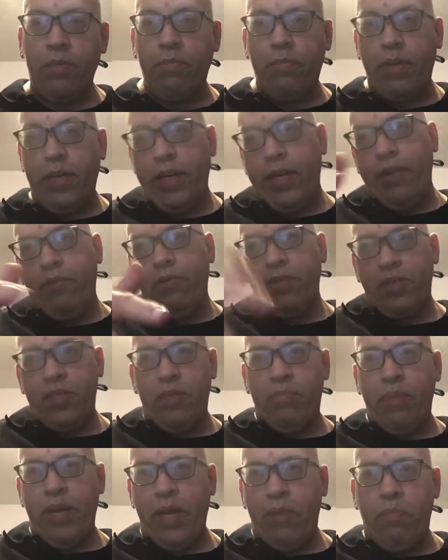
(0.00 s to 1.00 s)
somebody was
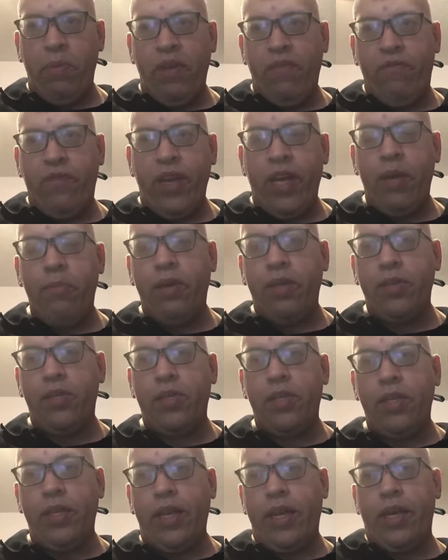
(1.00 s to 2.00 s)
to make me
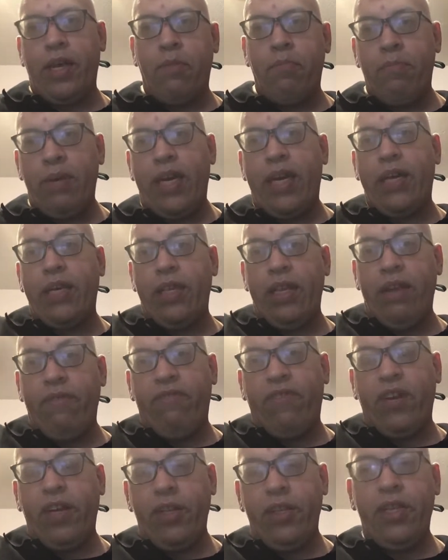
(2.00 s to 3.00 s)
famous and they come back and they
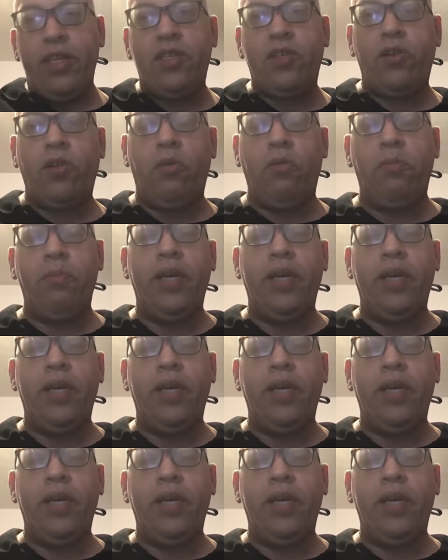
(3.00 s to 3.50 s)
find this a little